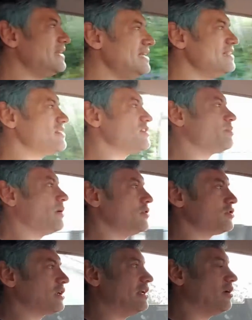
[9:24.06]
litres per
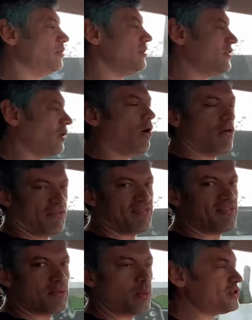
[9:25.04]
100 kilometres off,
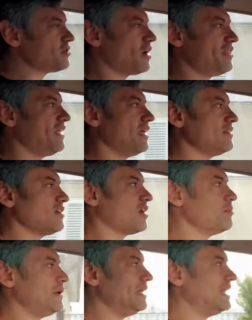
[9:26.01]
which I think is a
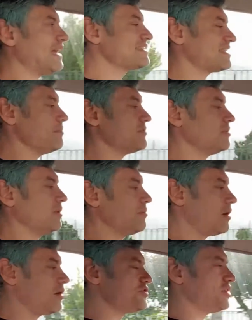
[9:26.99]
completely acceptable
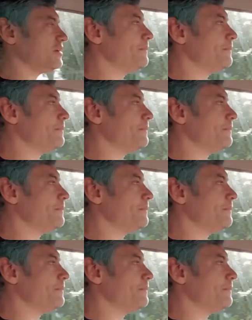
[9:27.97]
margin.